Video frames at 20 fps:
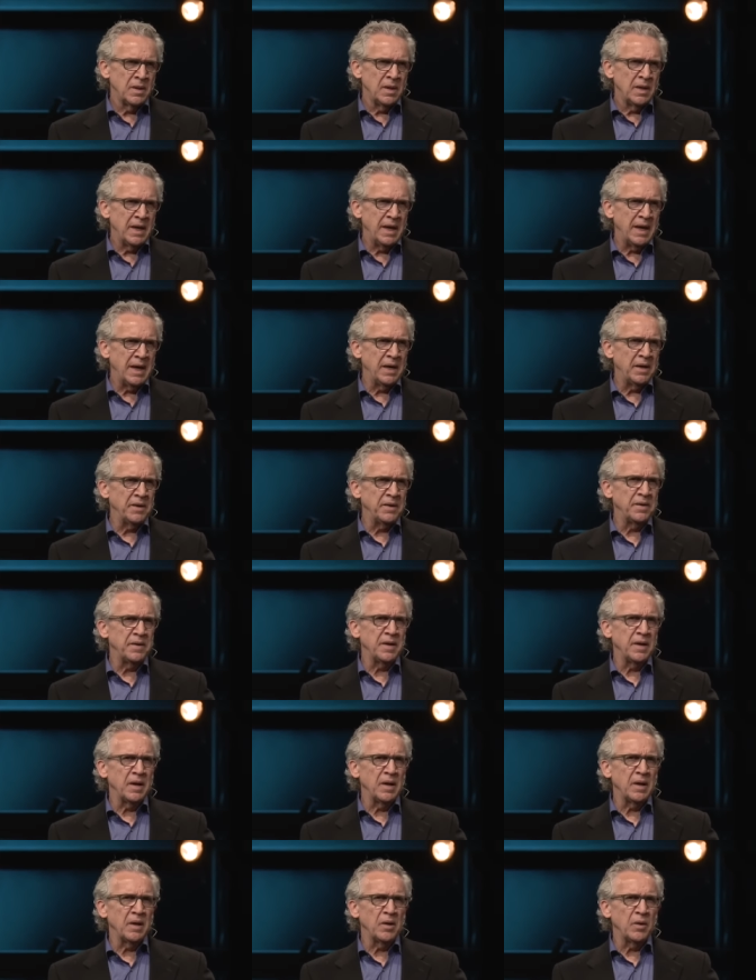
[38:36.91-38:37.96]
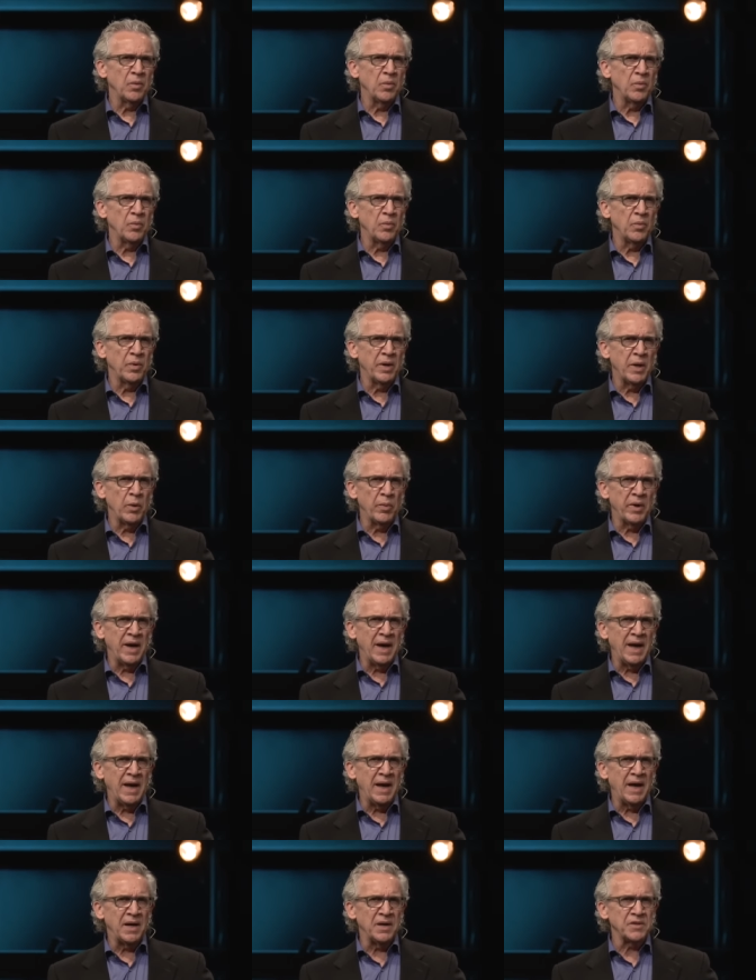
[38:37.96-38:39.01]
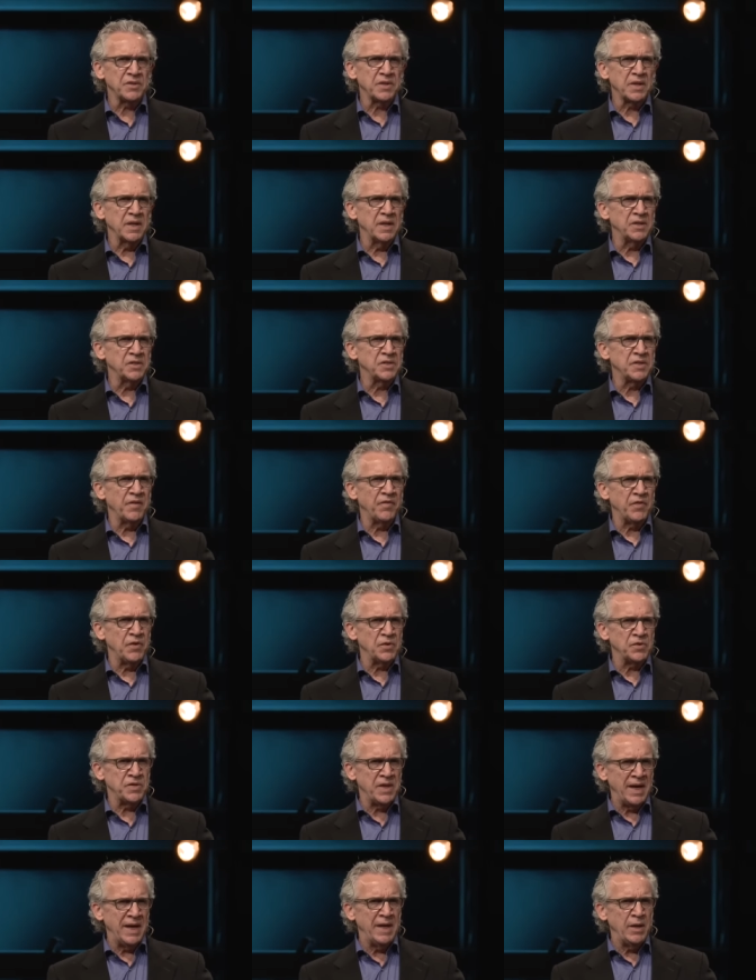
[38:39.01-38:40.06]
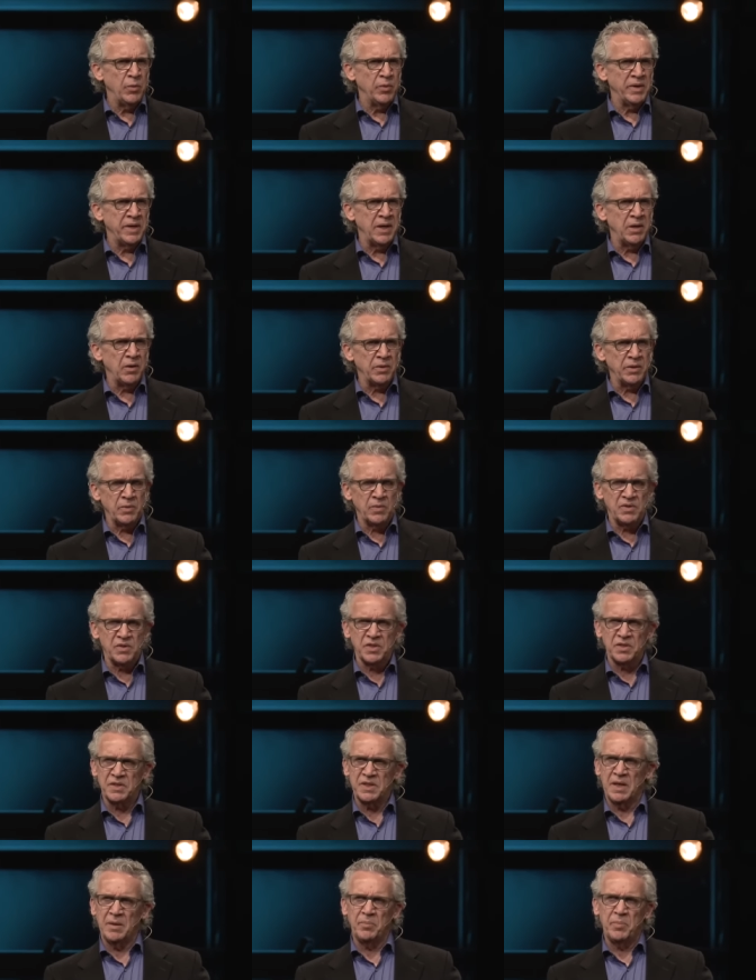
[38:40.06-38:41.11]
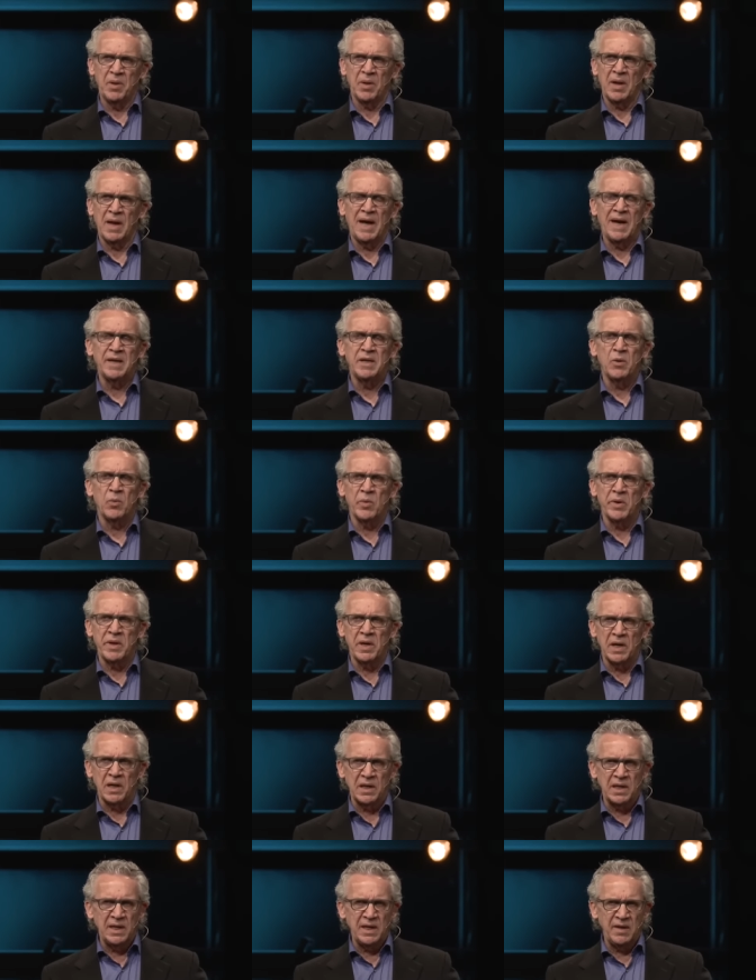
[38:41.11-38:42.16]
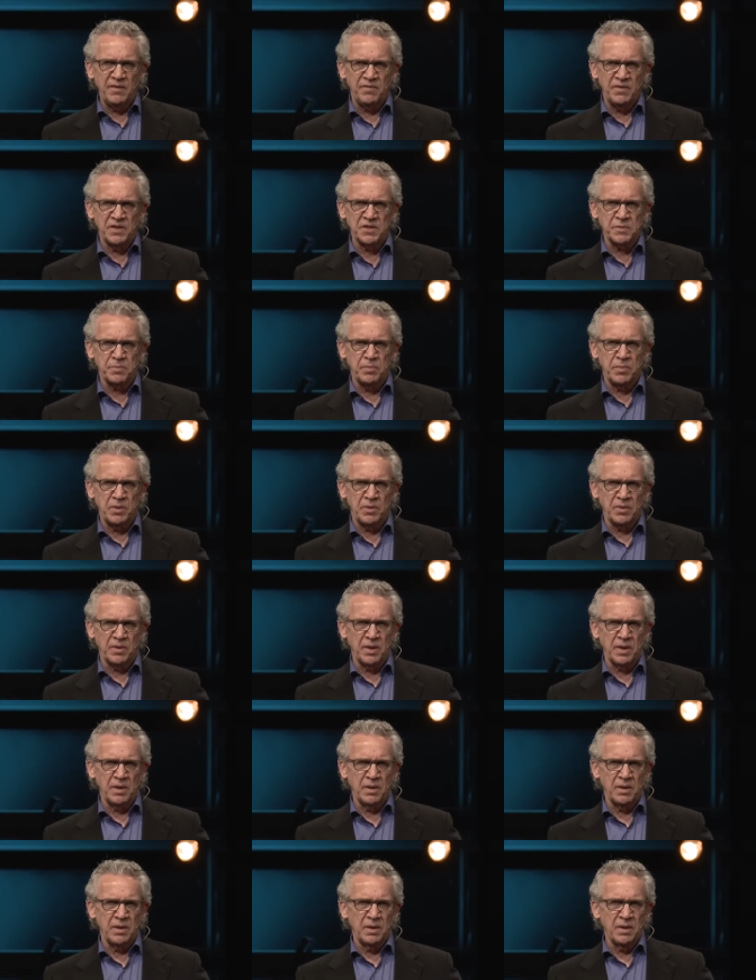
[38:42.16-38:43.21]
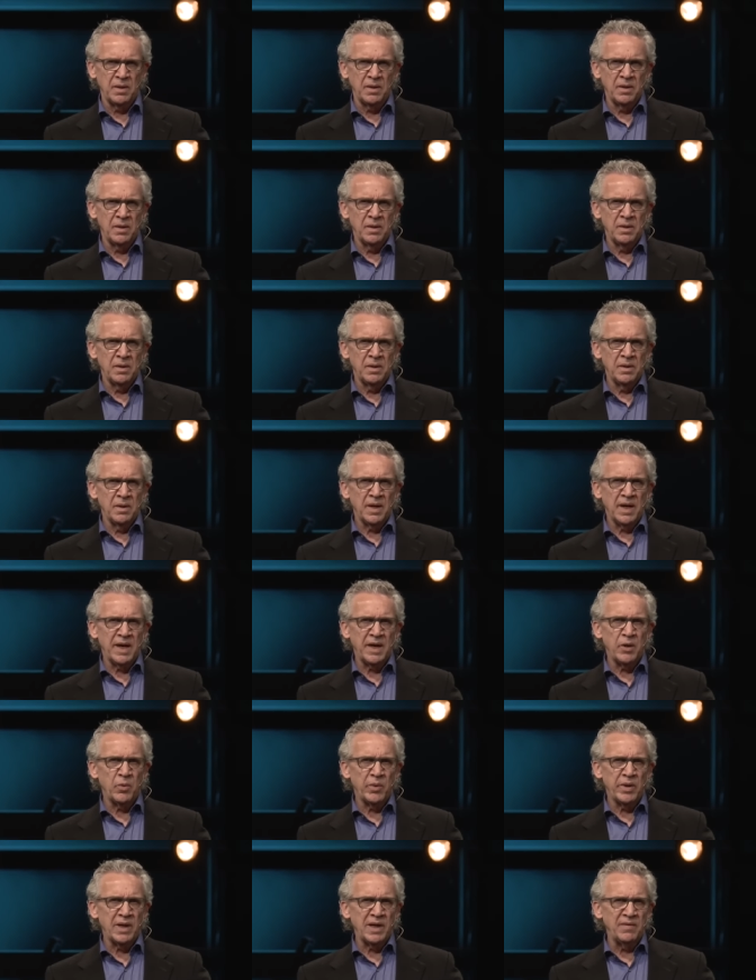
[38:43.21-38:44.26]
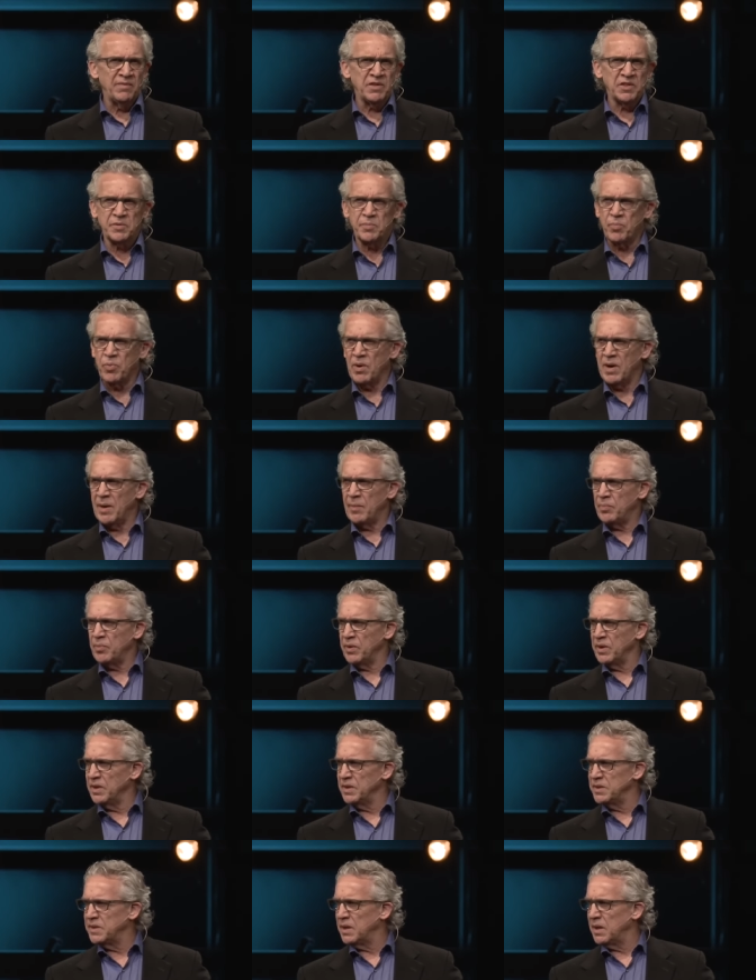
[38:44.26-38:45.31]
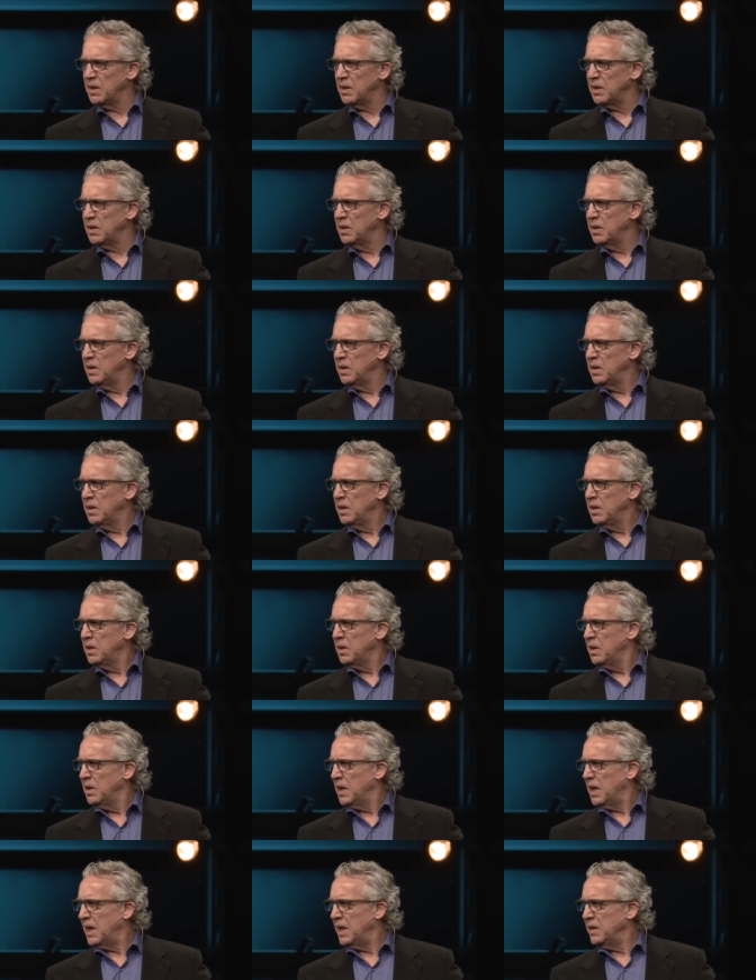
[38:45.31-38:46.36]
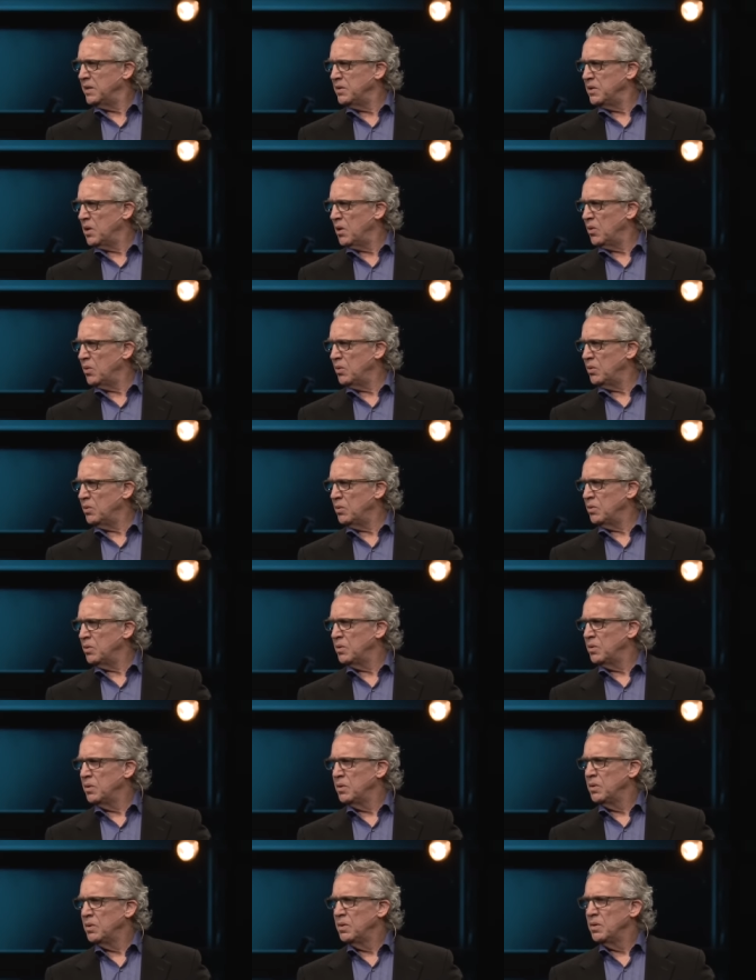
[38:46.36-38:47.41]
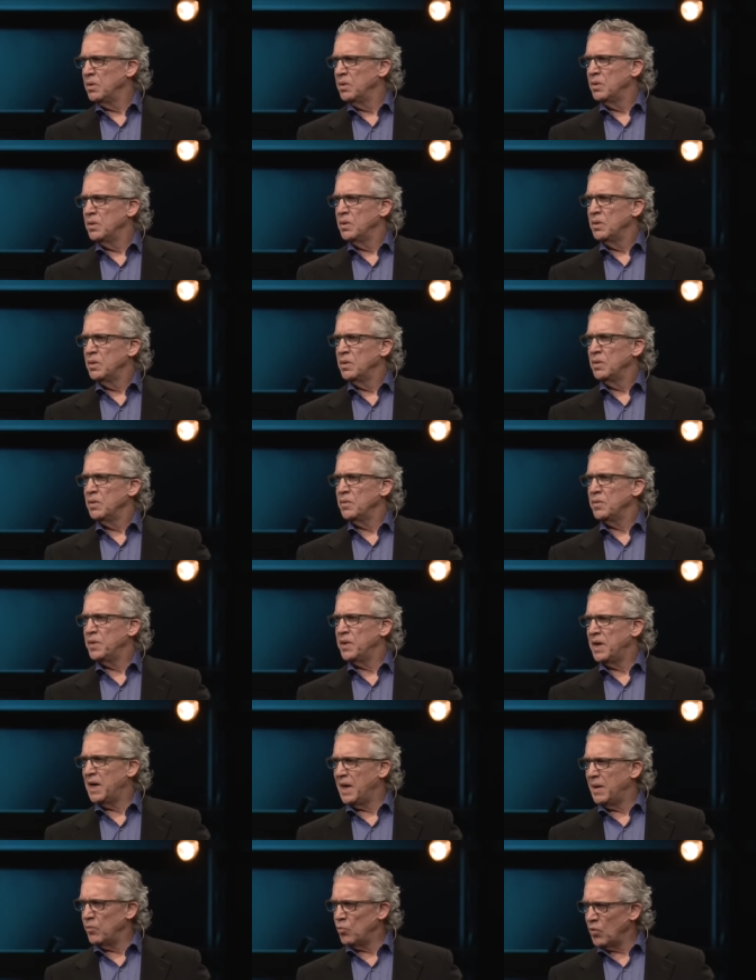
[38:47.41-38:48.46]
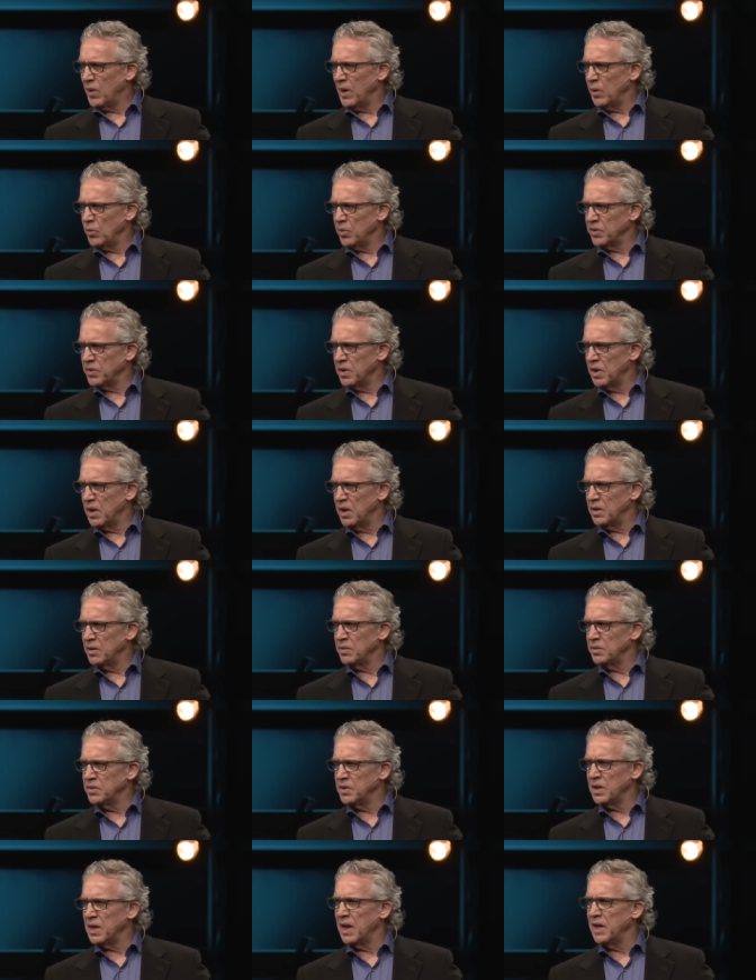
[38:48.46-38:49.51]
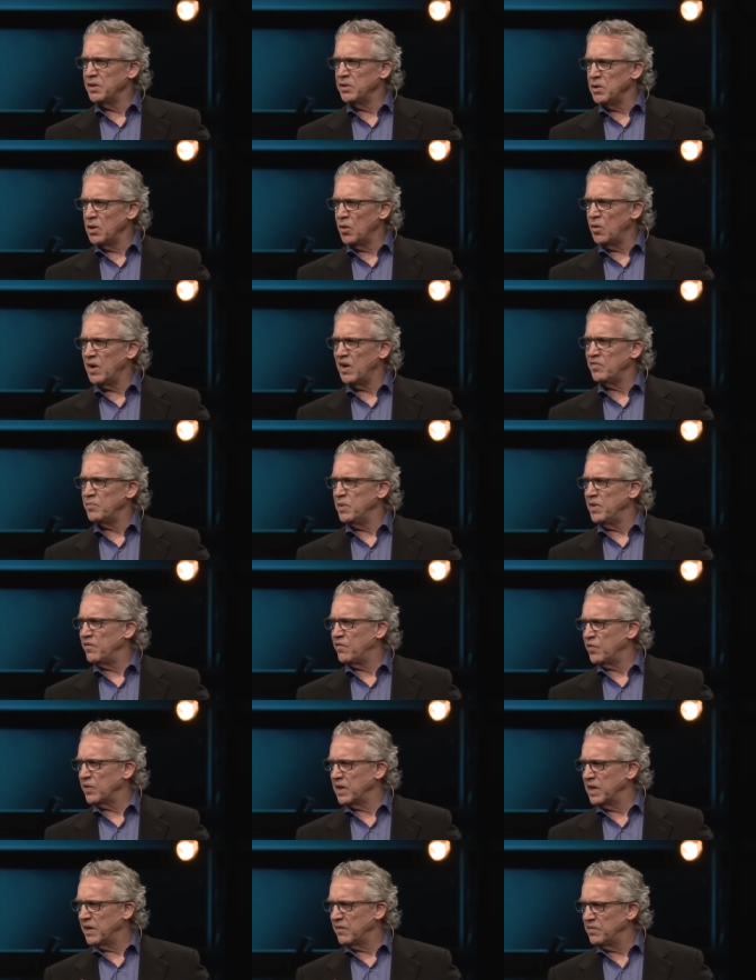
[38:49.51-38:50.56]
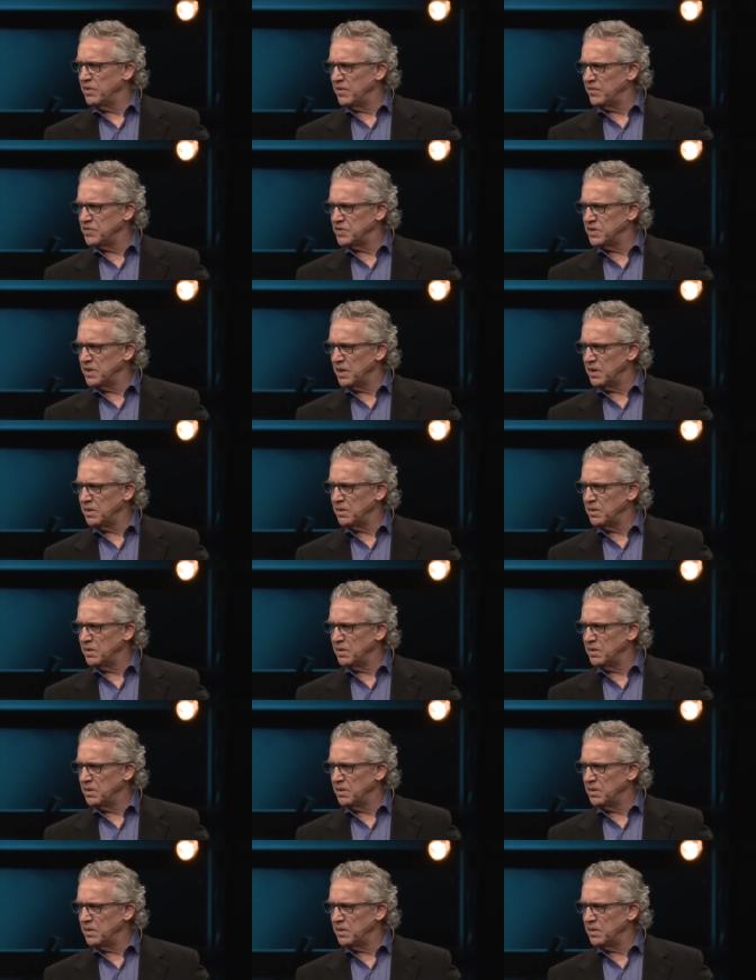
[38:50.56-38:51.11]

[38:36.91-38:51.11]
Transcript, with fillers: And what I want to ask is if there's anyone here that would just say, Bill, I don't want to leave this building. I don't want to leave this property until I know that I am right with God, until I know I've been forgiven of sin.